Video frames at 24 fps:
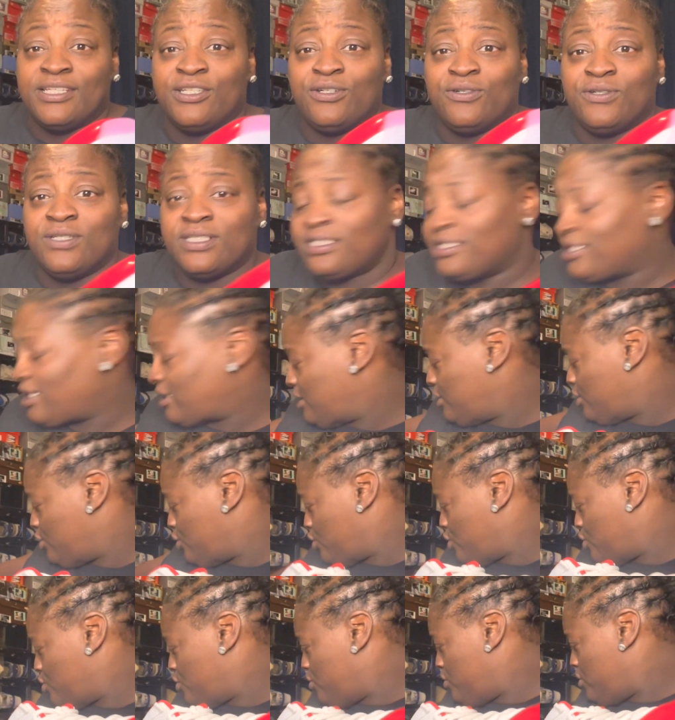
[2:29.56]
new, it's nothing
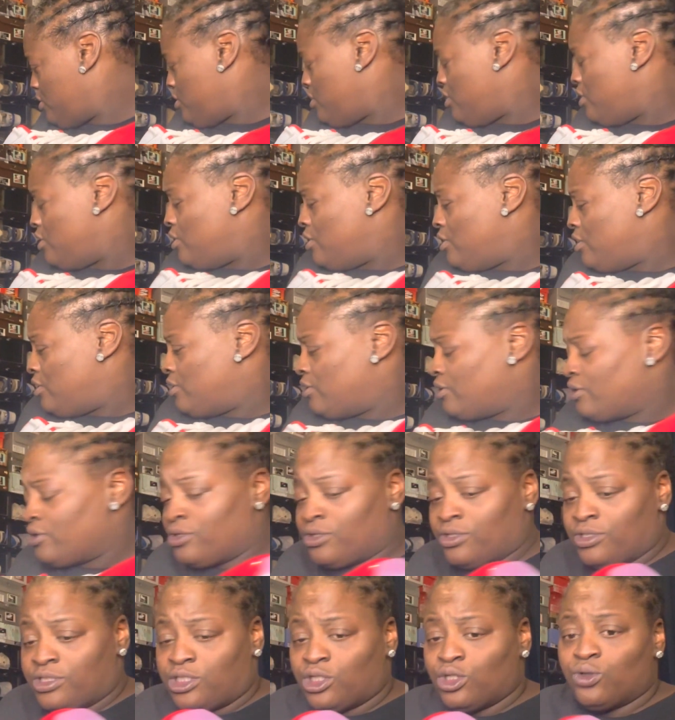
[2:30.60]
true
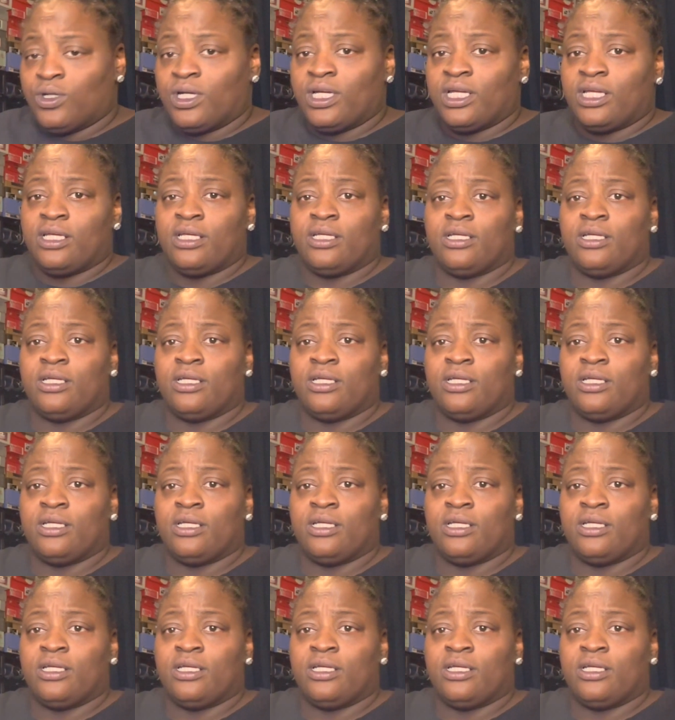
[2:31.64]
to it.